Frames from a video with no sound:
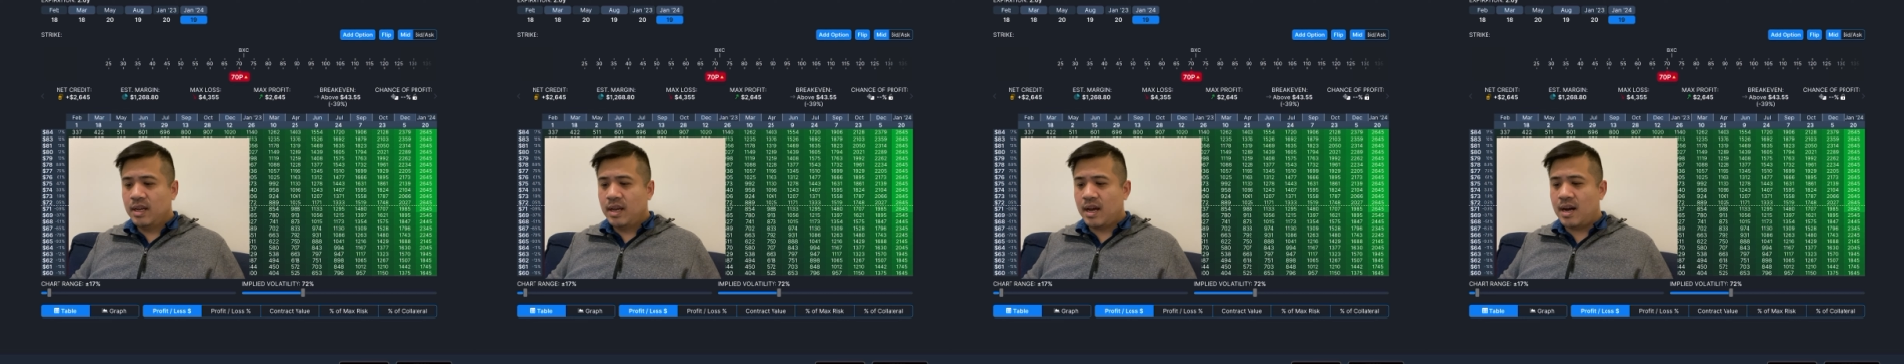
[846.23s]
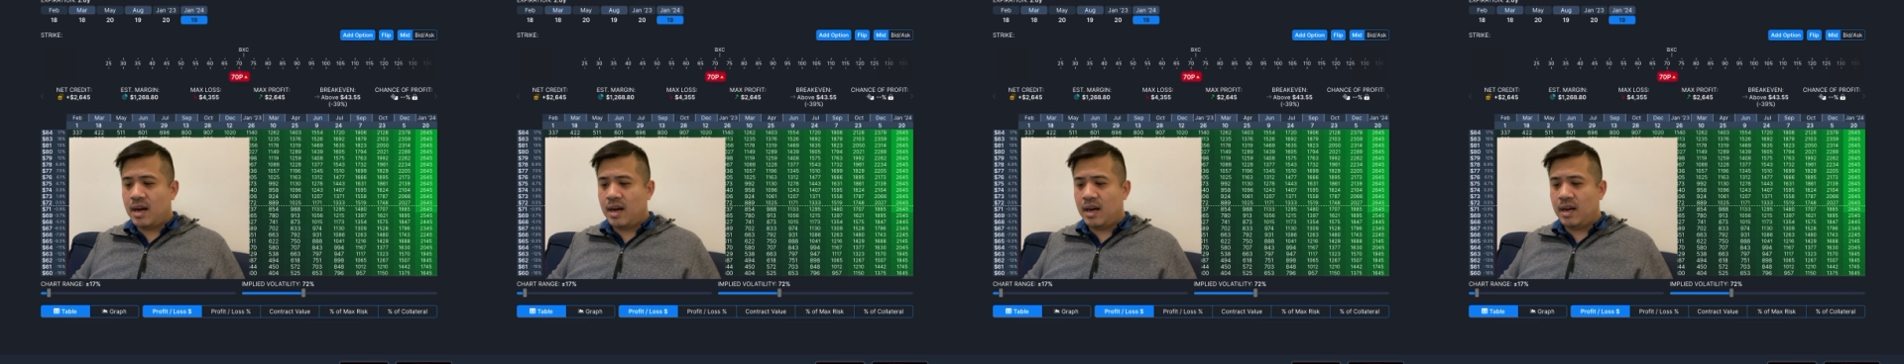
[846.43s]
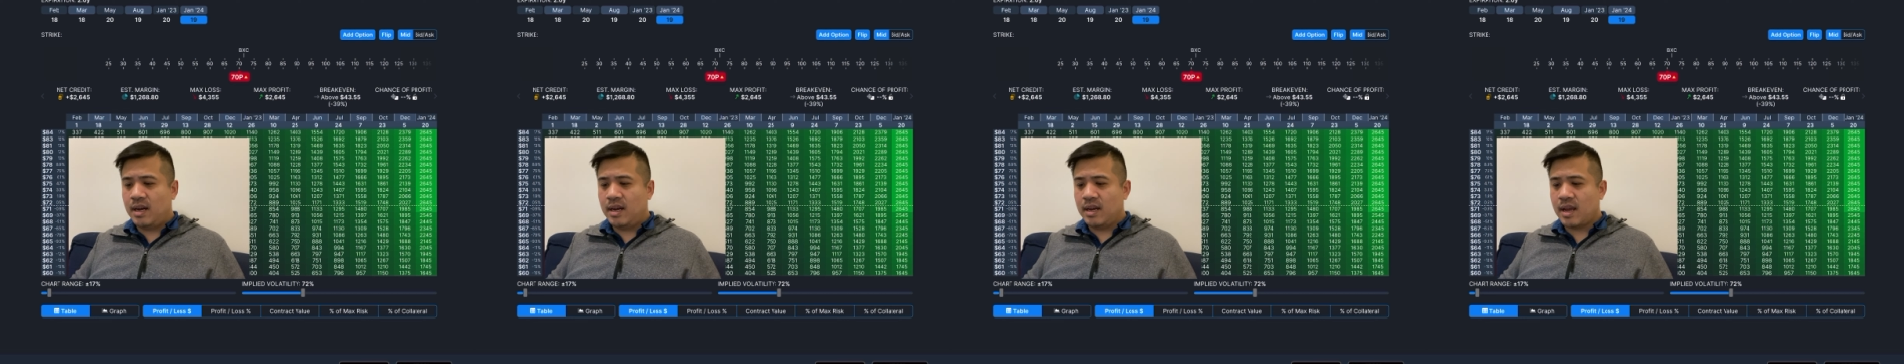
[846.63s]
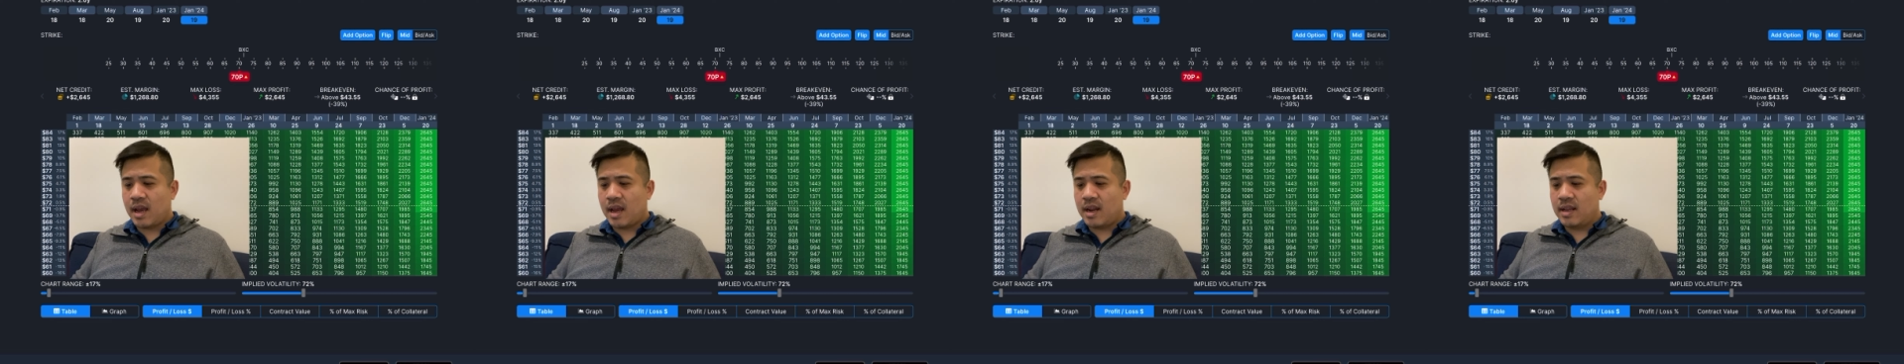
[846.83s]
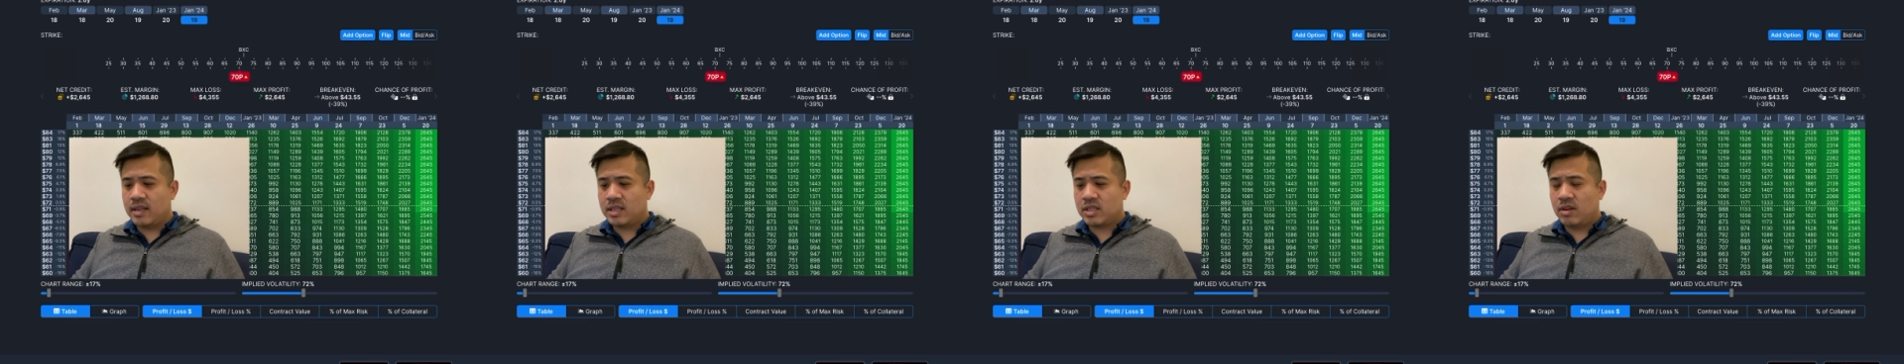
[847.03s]

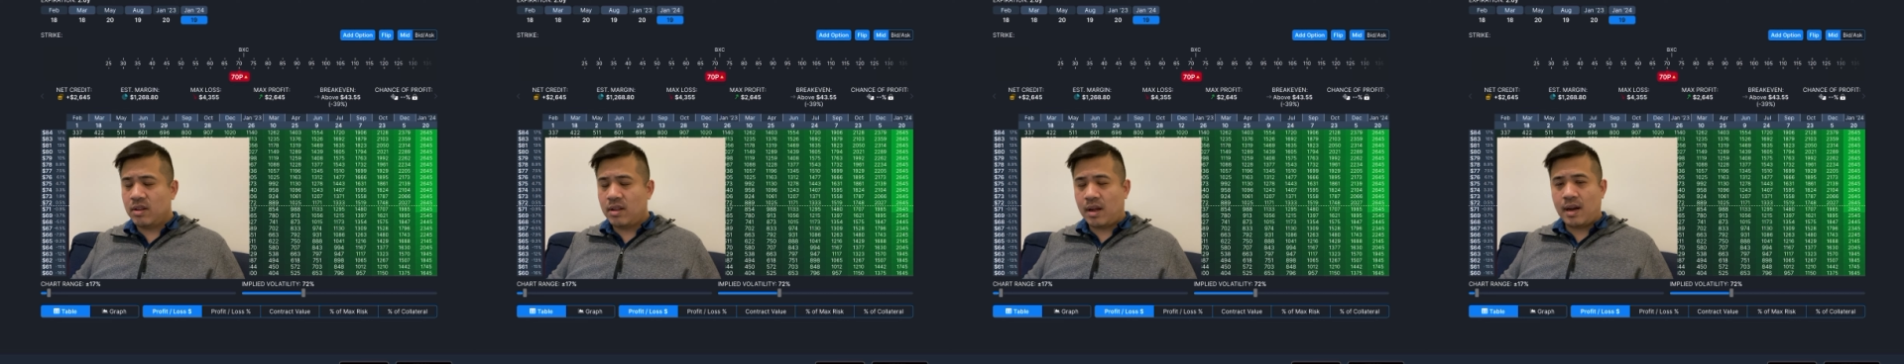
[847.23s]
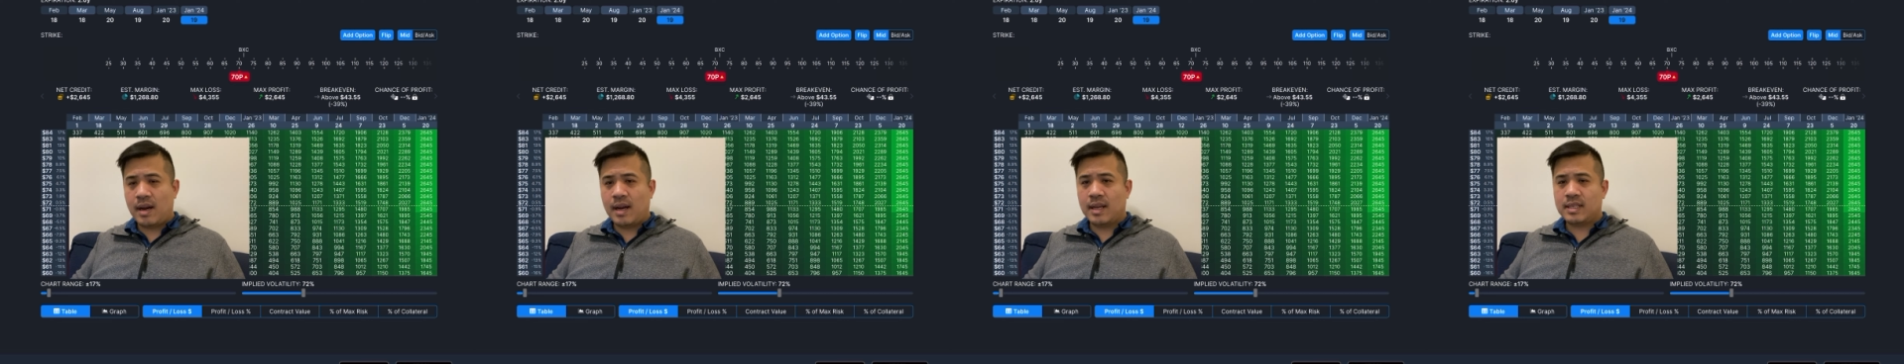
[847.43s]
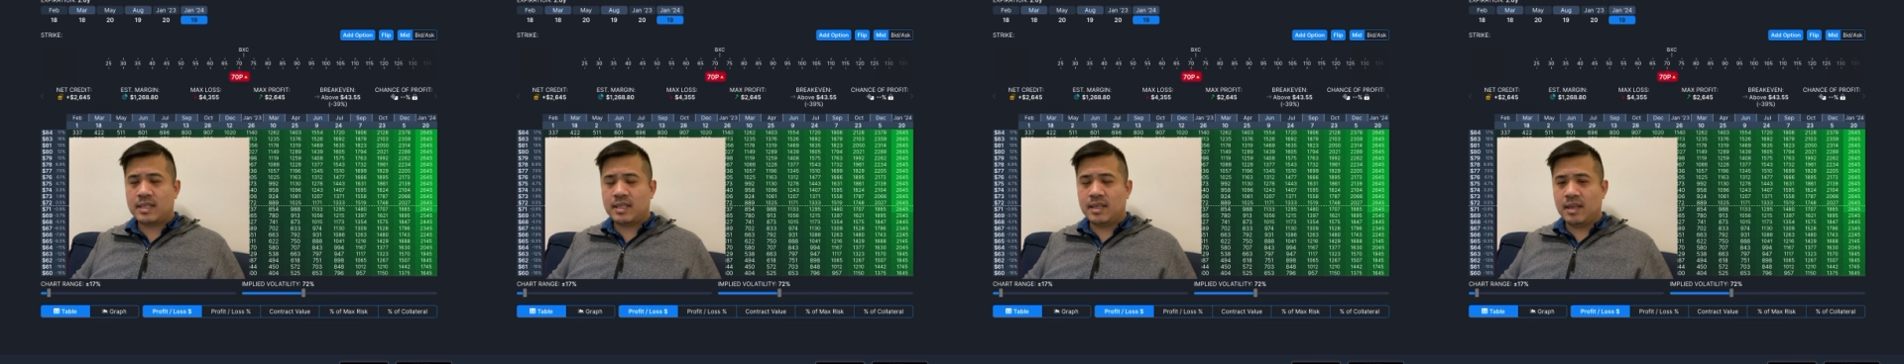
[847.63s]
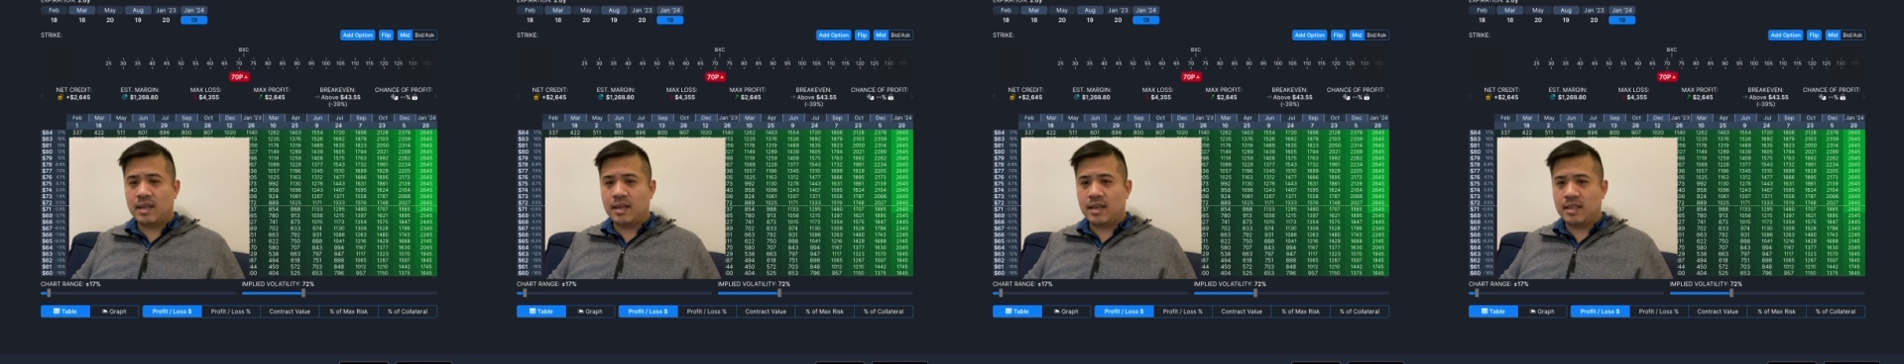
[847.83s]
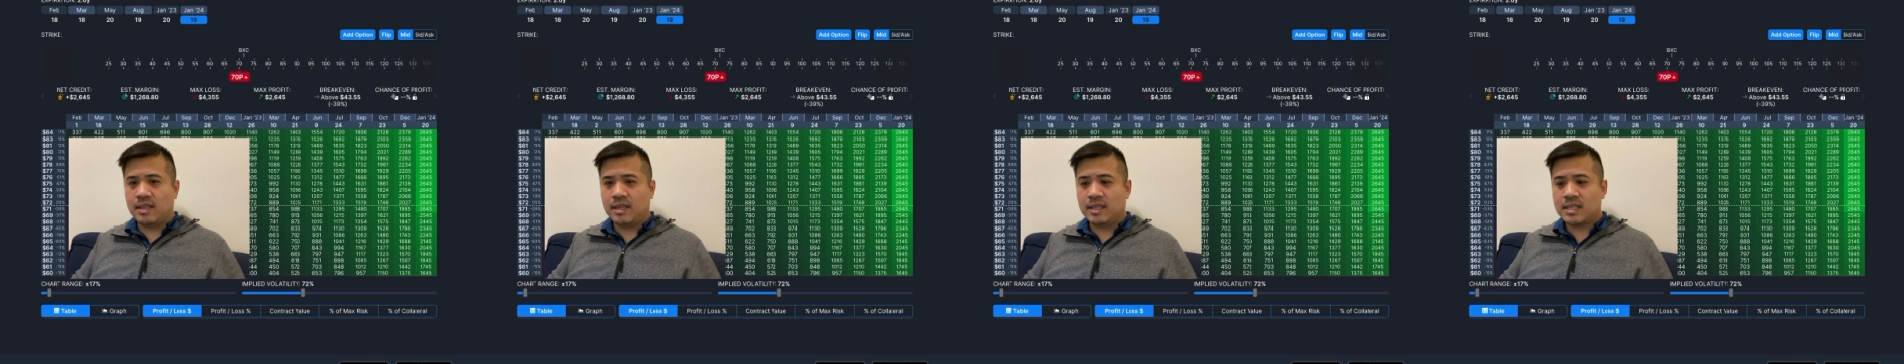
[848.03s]
And as so long as
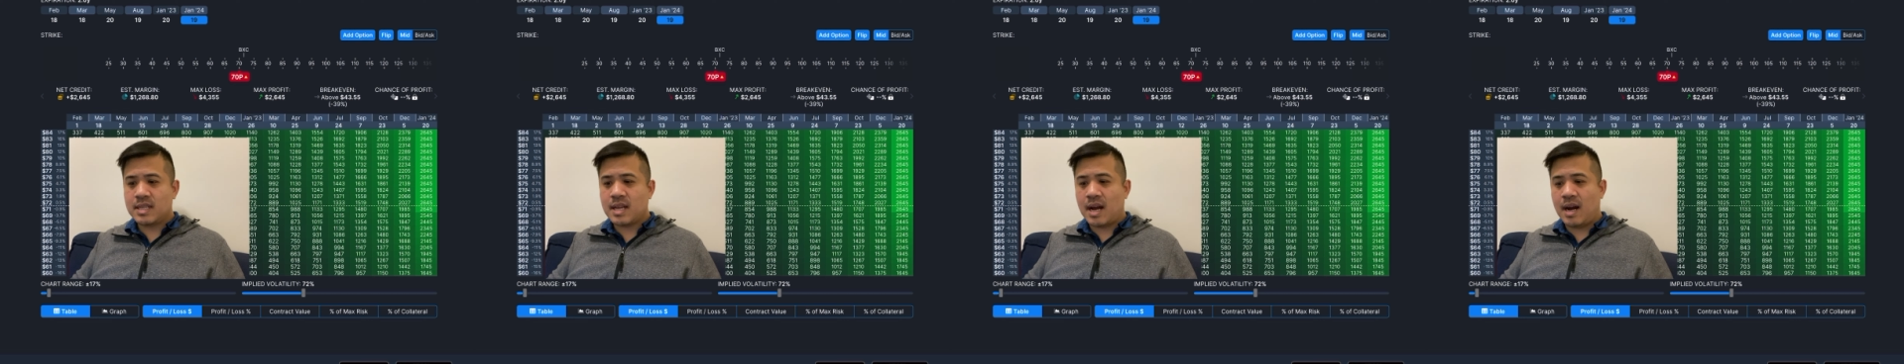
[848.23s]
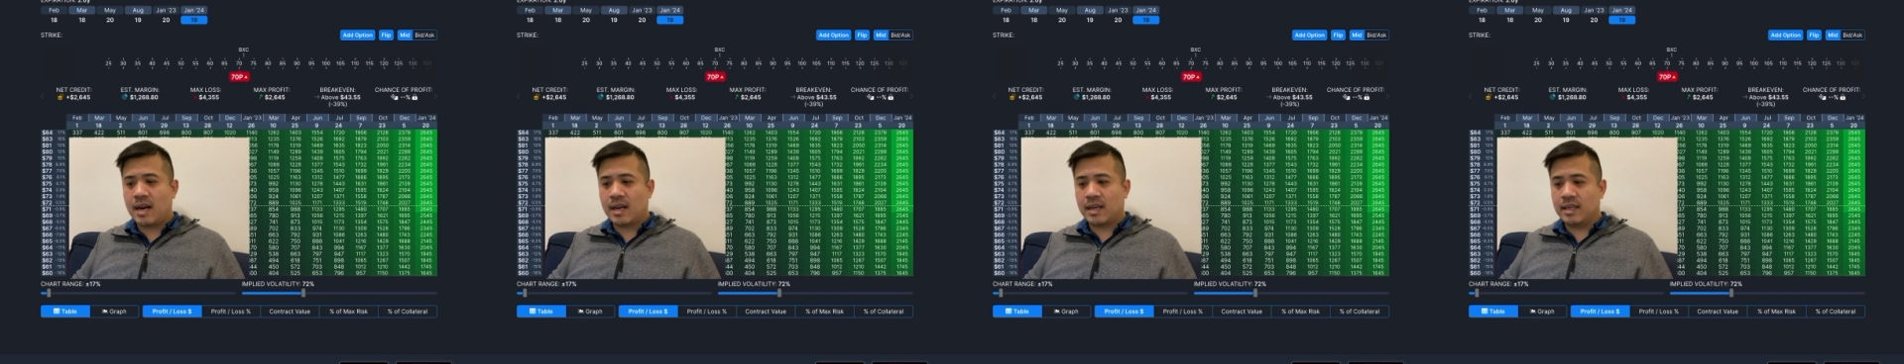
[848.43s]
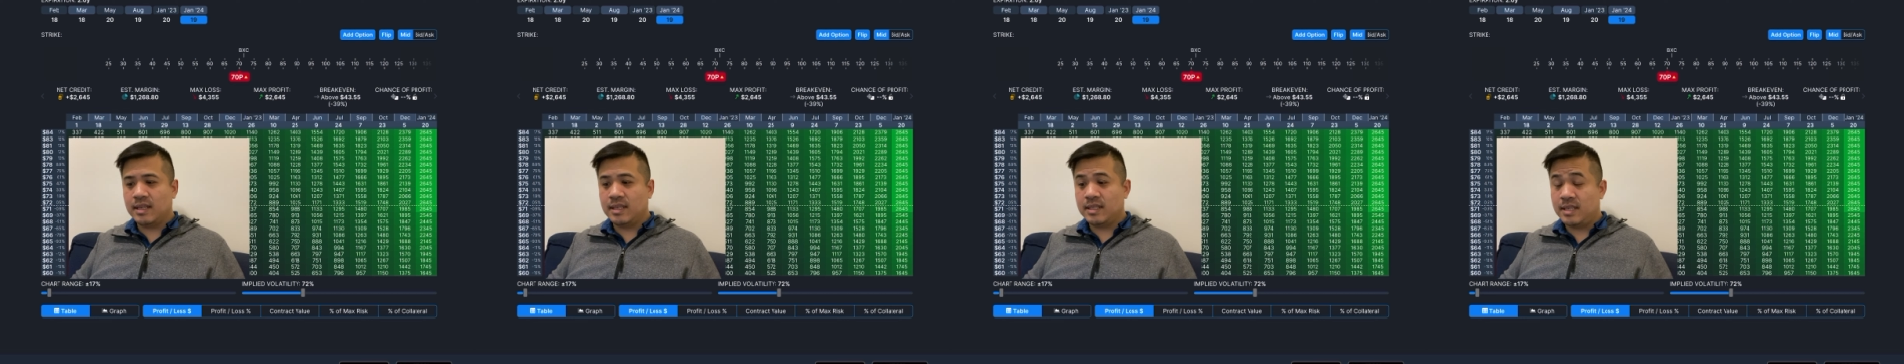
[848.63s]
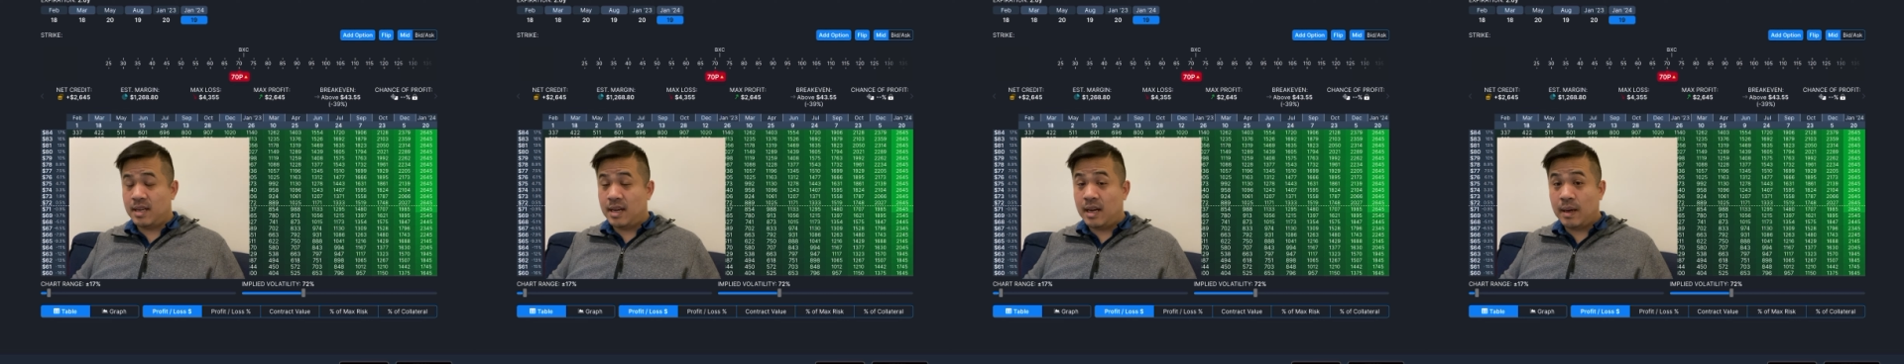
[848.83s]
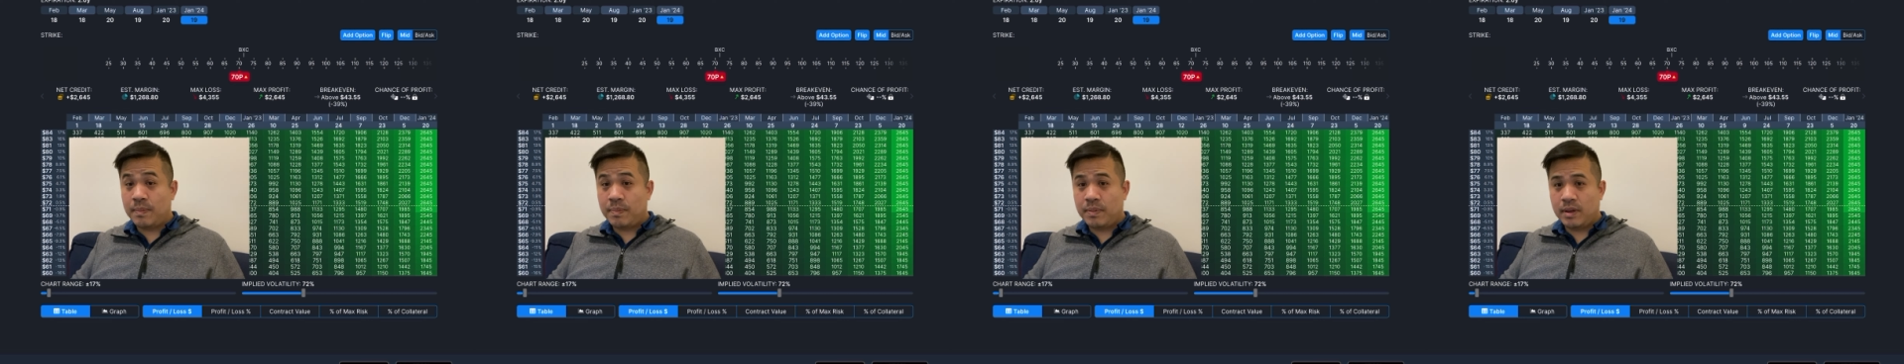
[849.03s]
the stock is
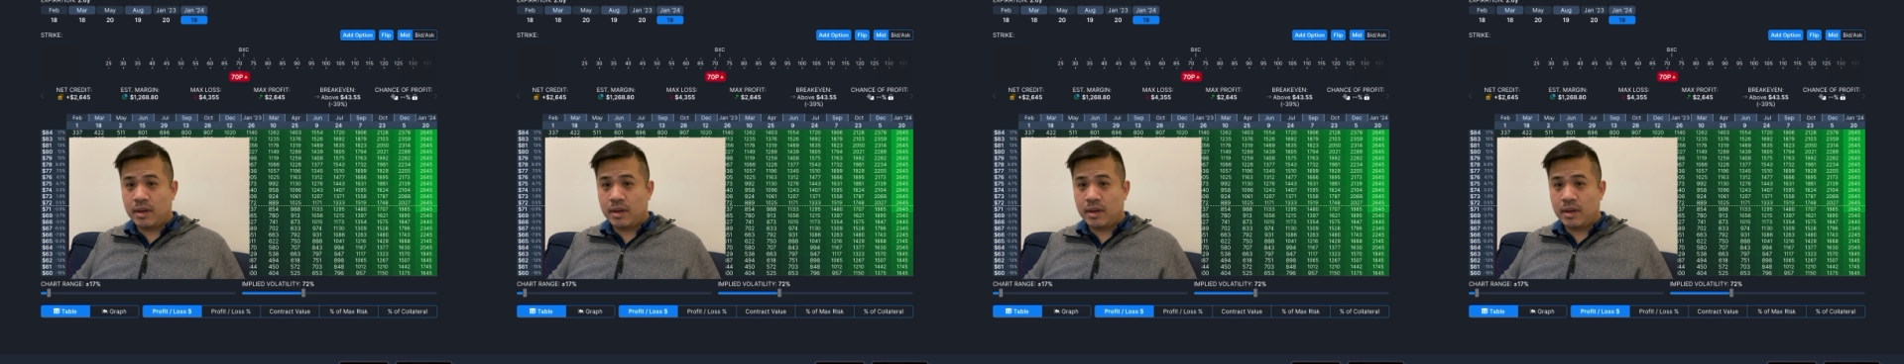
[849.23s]
up,